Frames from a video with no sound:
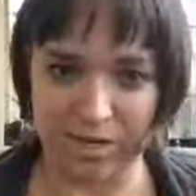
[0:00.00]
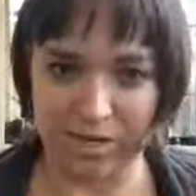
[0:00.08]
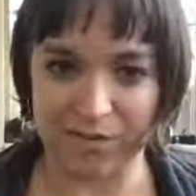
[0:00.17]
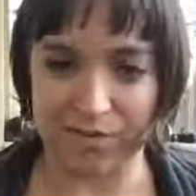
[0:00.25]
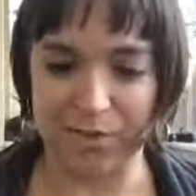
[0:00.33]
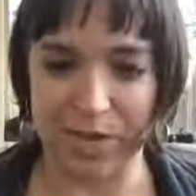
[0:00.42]

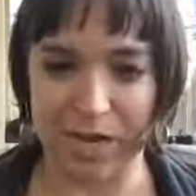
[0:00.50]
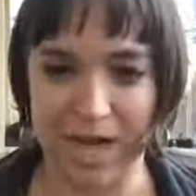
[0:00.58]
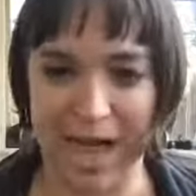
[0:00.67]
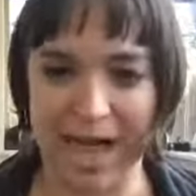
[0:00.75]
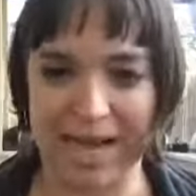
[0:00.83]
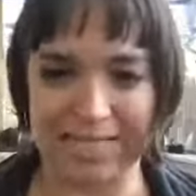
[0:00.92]

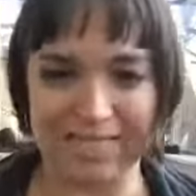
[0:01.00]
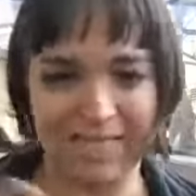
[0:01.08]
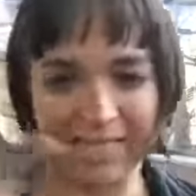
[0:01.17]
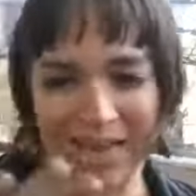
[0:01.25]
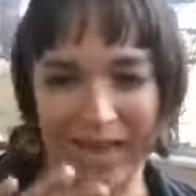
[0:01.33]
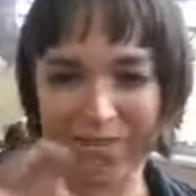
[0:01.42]
to
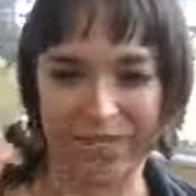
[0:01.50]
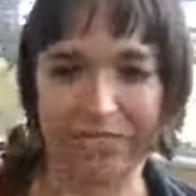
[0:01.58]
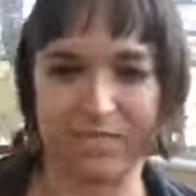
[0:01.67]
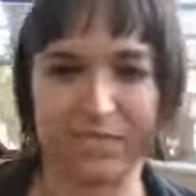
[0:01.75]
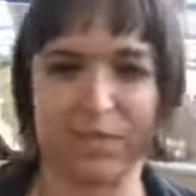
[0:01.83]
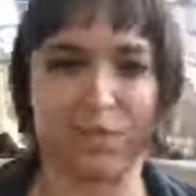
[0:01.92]
ask and have a
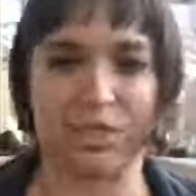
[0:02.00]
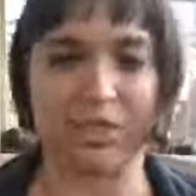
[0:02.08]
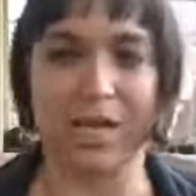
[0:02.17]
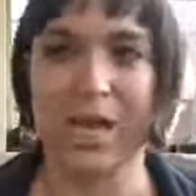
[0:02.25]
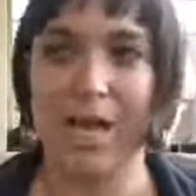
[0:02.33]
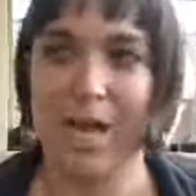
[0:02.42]

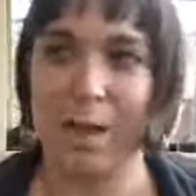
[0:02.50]
discussion.